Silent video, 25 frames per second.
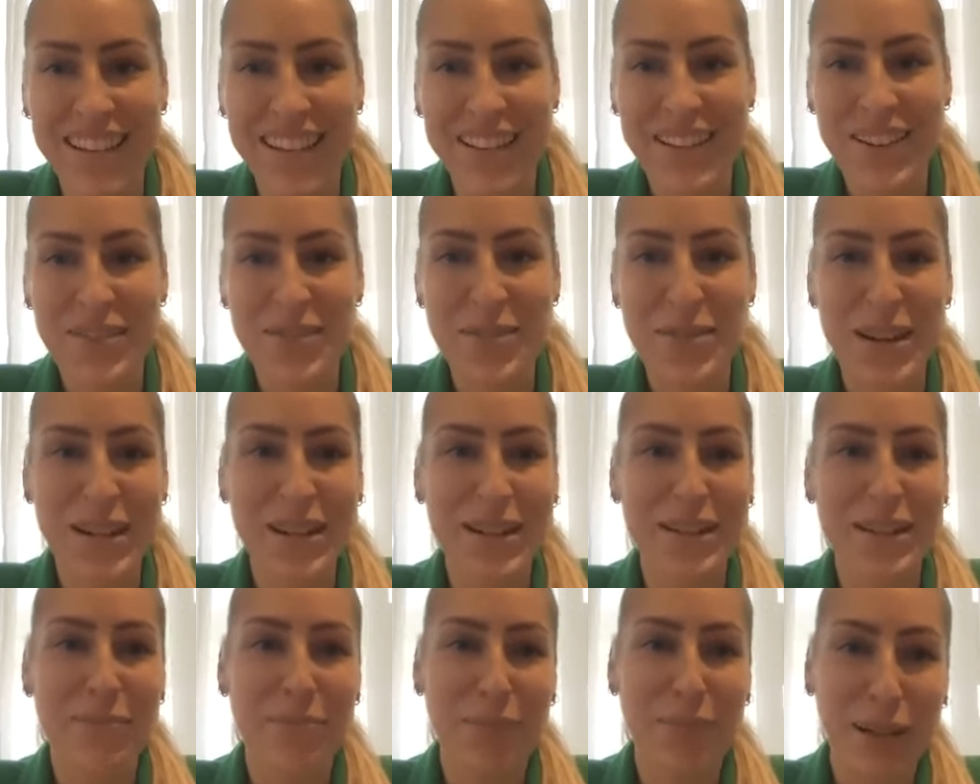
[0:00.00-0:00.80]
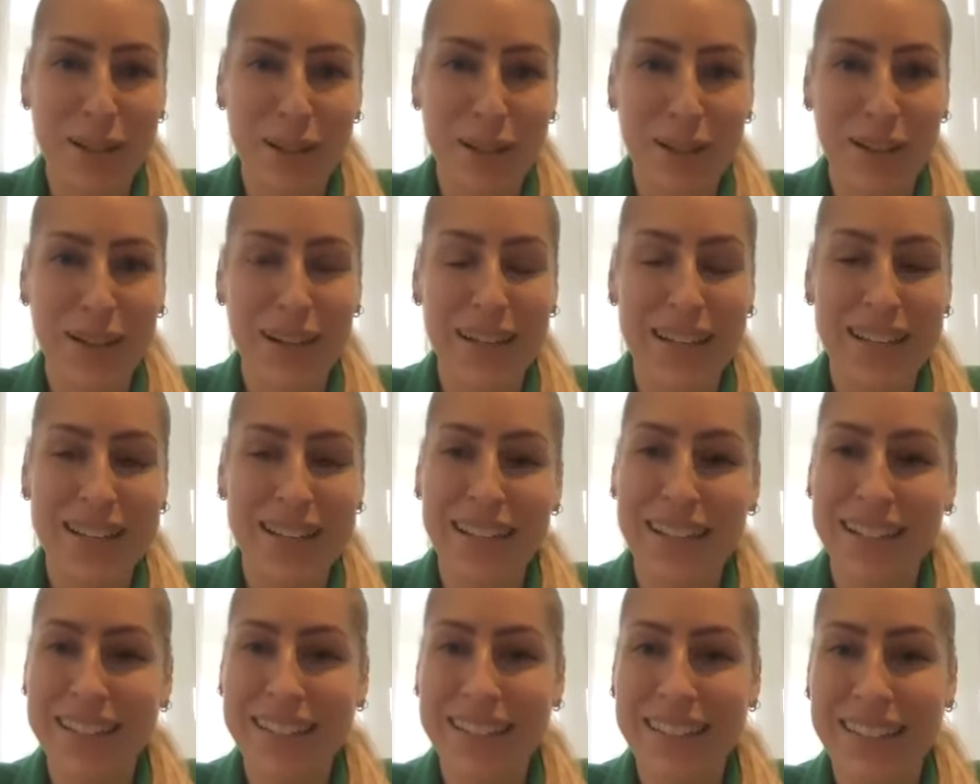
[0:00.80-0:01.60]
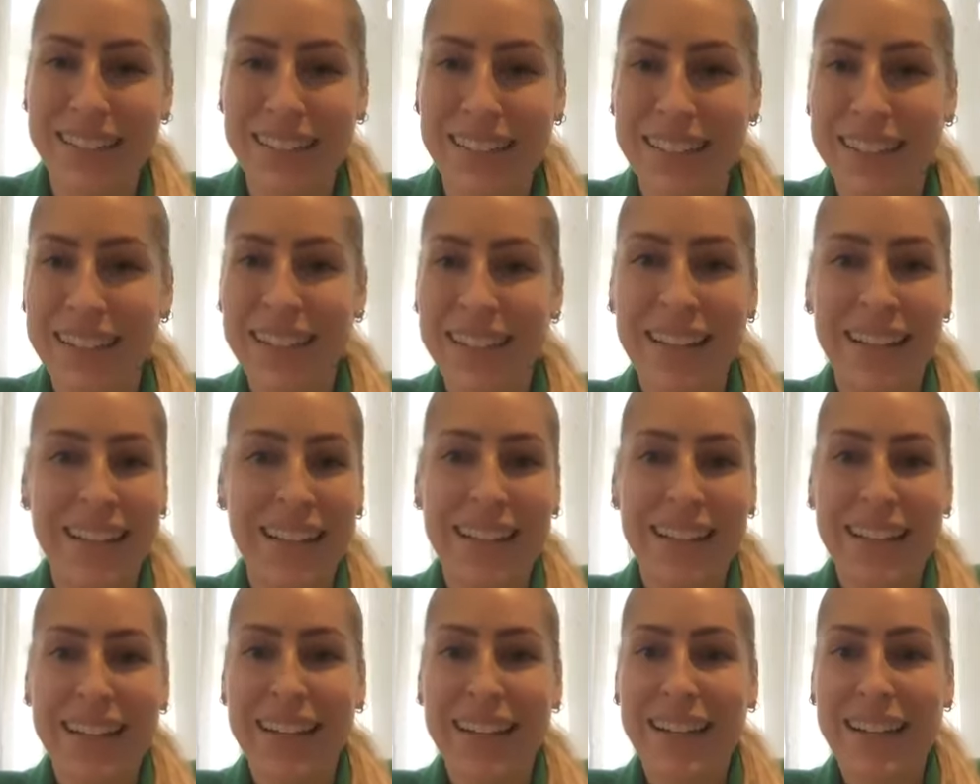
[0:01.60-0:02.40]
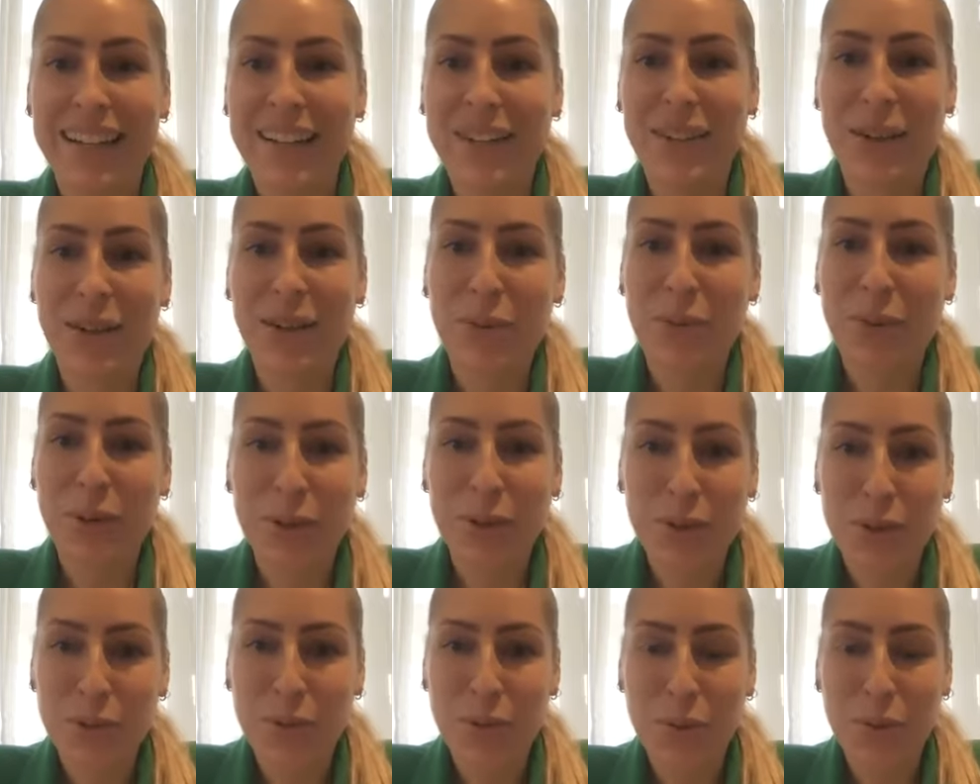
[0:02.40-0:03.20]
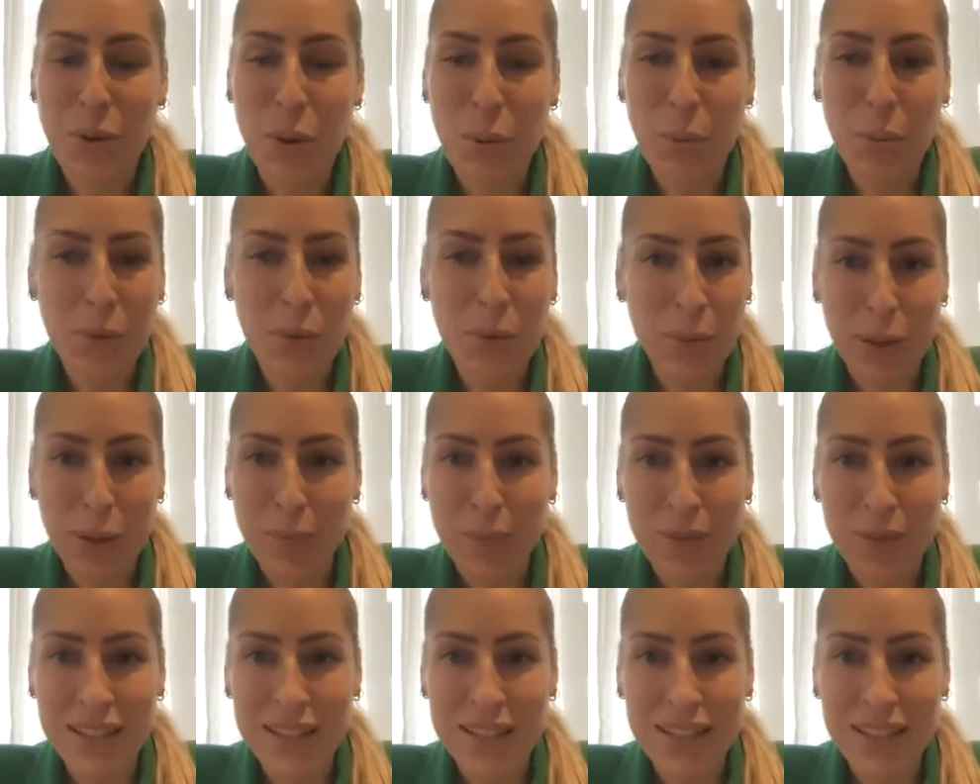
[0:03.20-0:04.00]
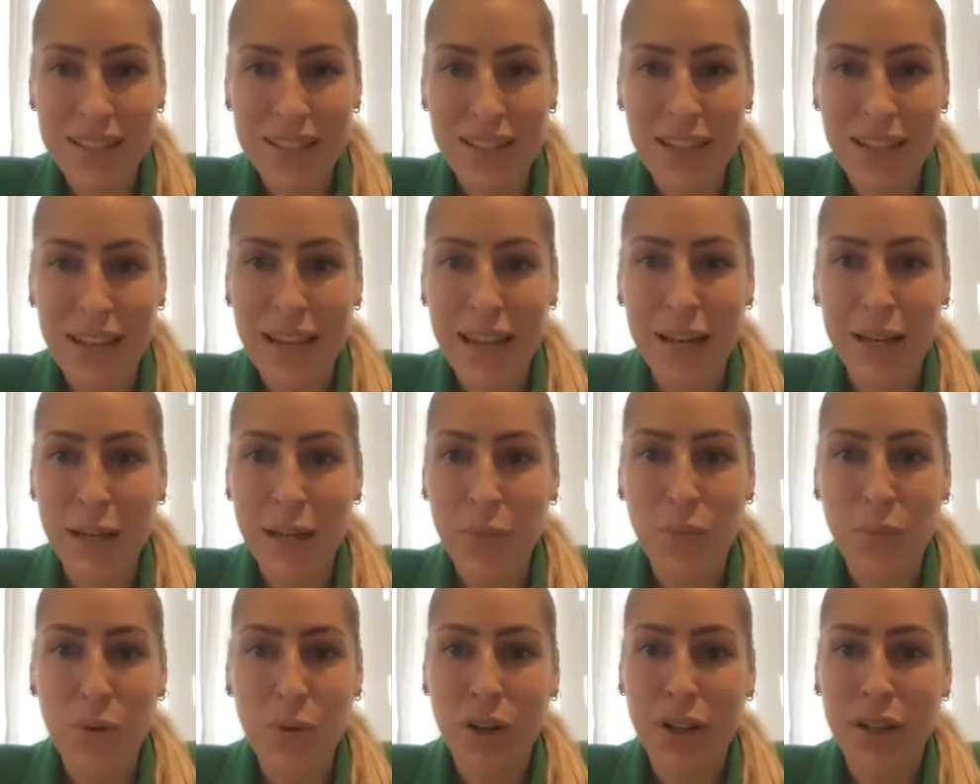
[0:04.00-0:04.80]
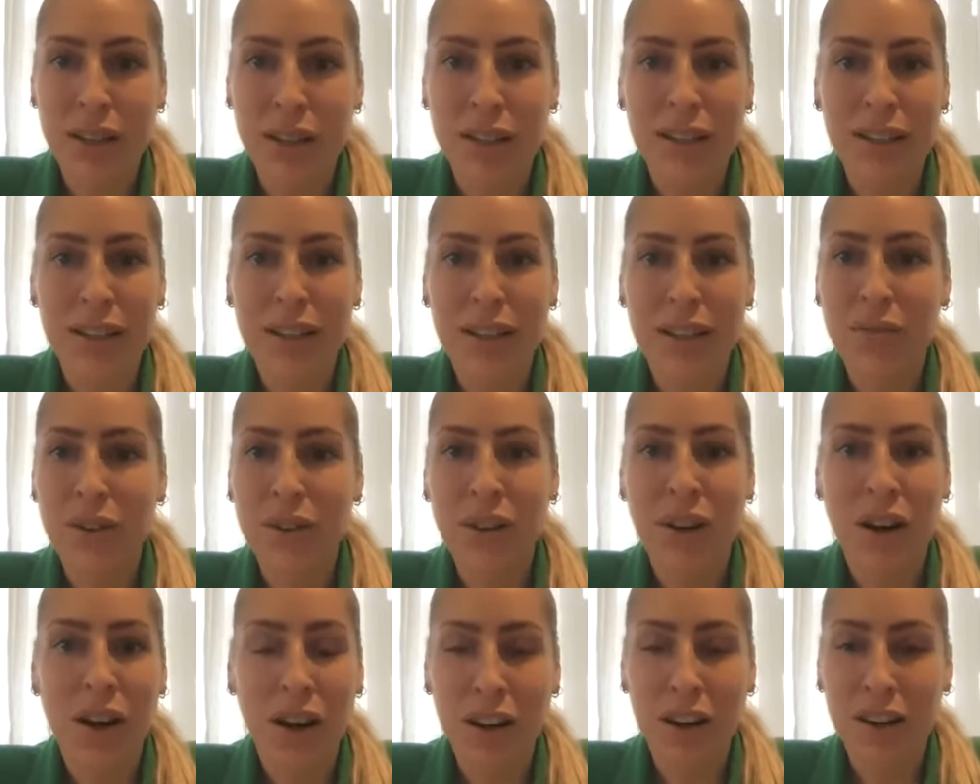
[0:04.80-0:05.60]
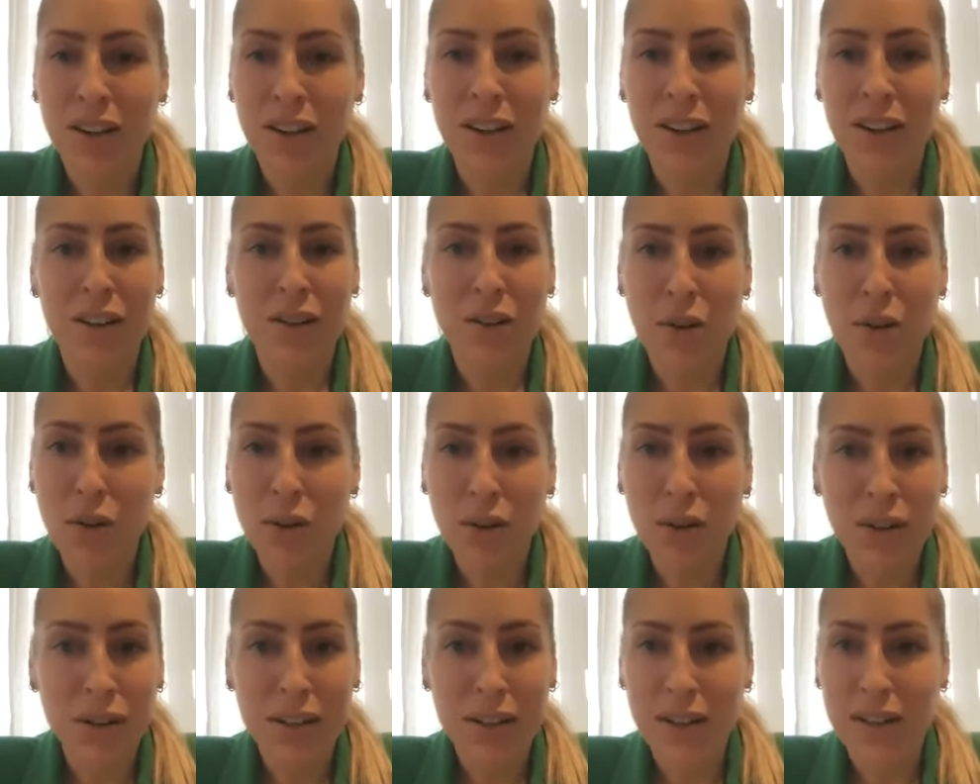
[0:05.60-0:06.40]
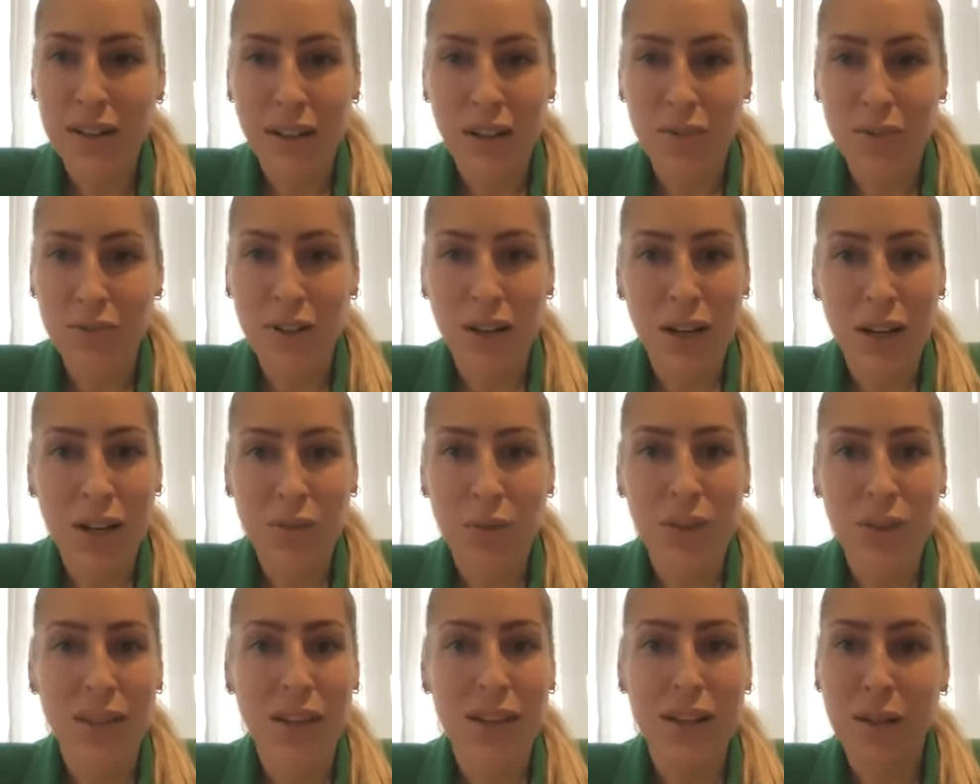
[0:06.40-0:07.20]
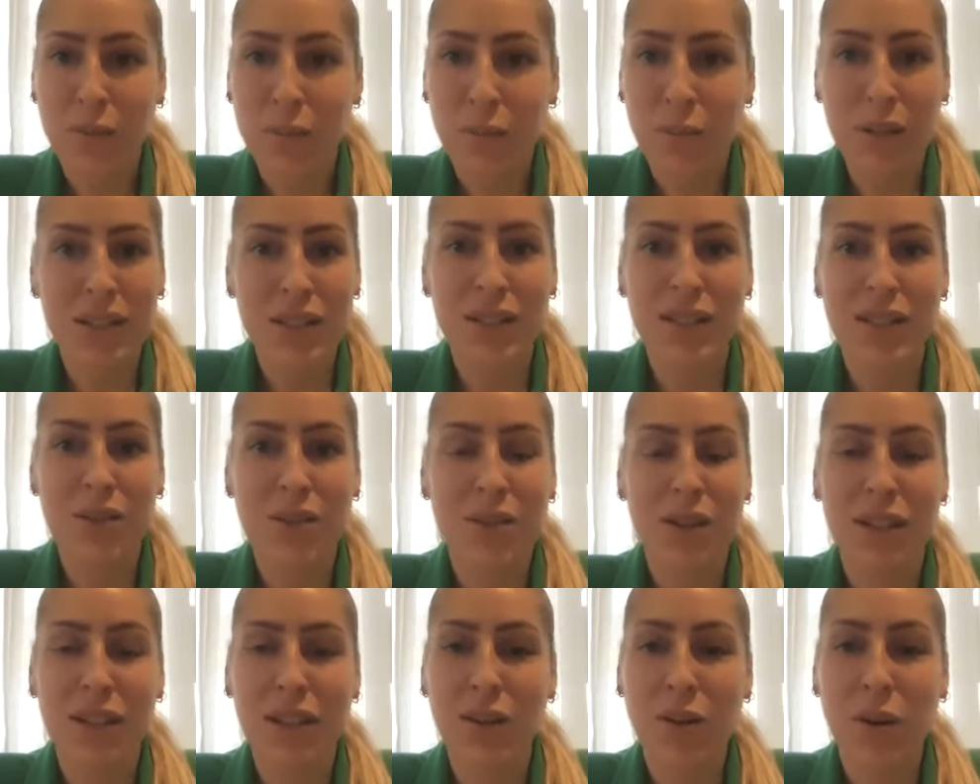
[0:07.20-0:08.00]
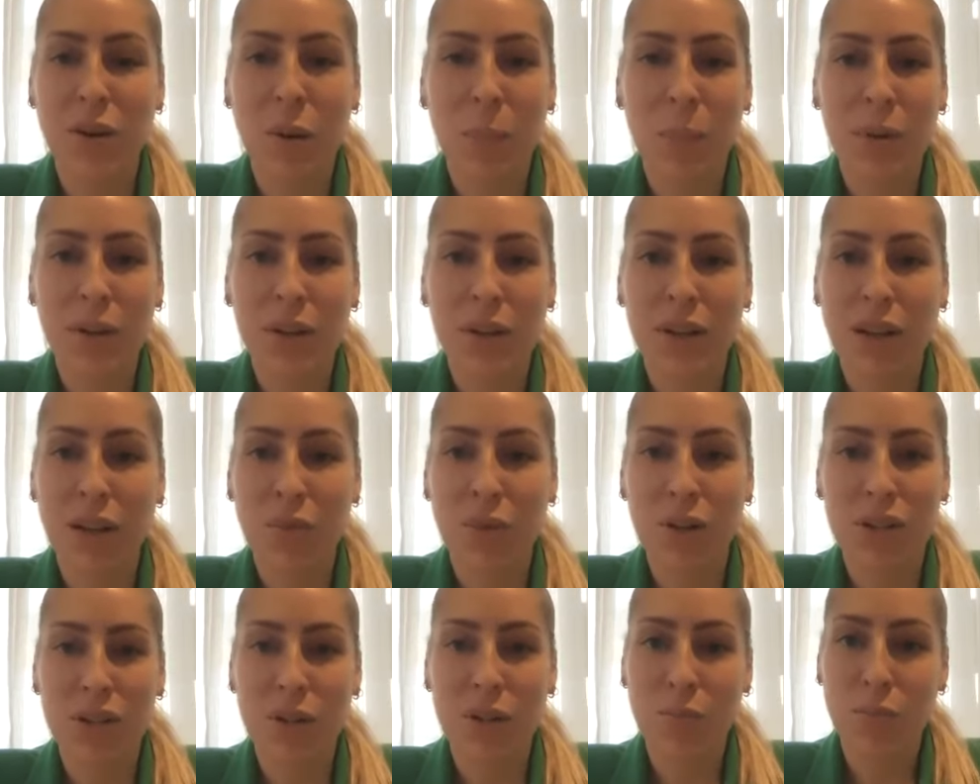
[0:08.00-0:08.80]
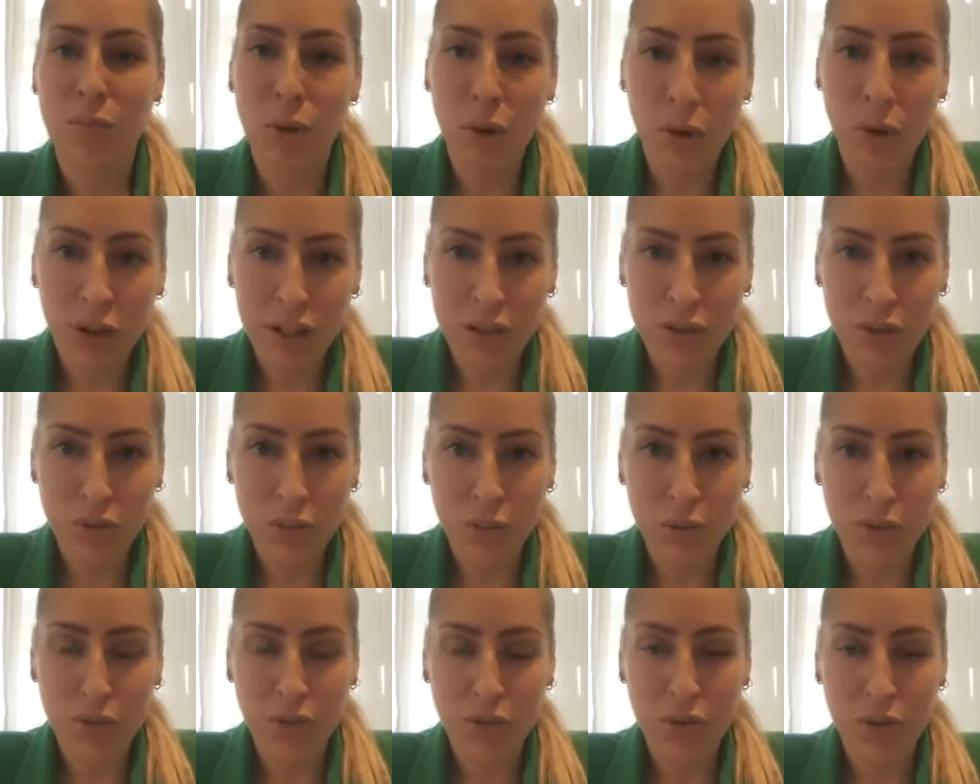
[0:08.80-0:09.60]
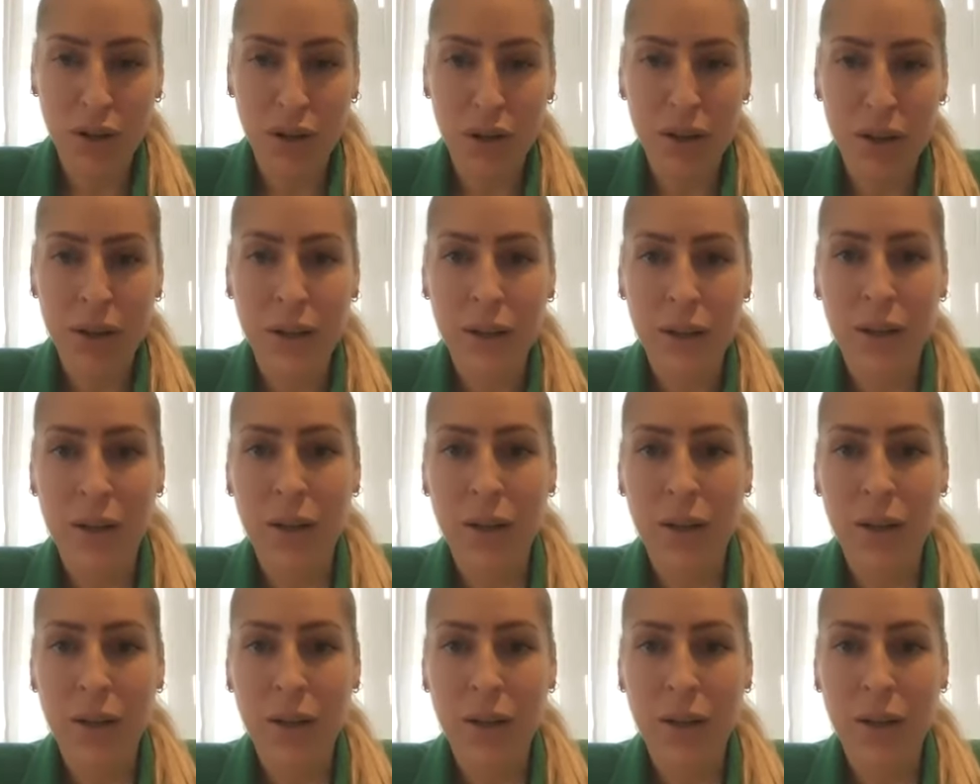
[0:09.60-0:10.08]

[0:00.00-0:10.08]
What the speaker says: What is better? I want to open my business and I end up working even harder and longer than I've done with any business or any company I was employed to before.